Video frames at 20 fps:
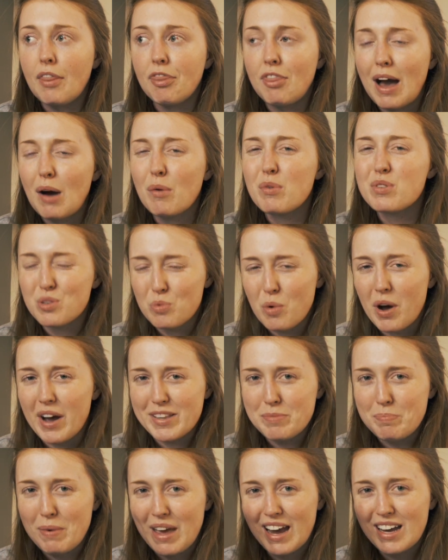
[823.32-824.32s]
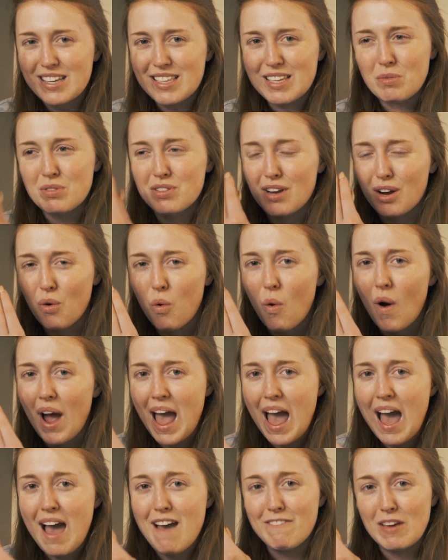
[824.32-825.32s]
That was the worst bit because it was like
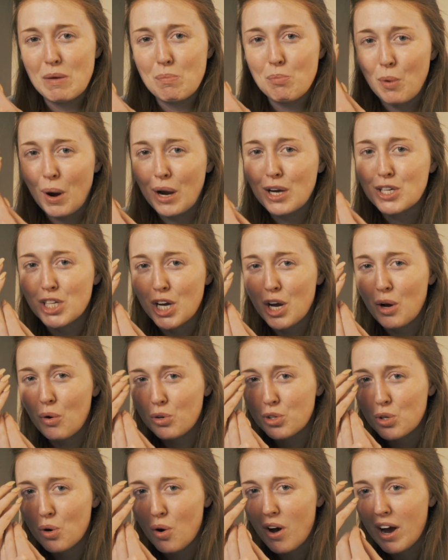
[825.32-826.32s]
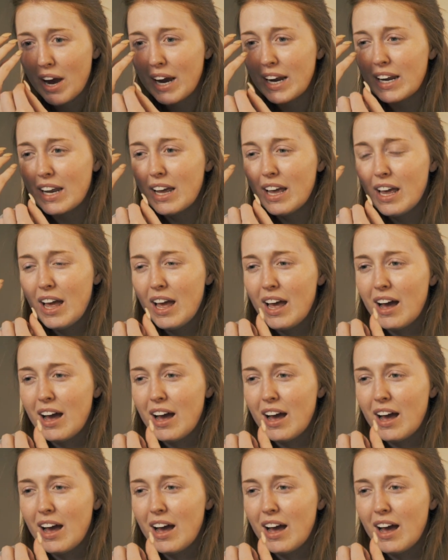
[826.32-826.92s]
quite heavy pressure on your eye, and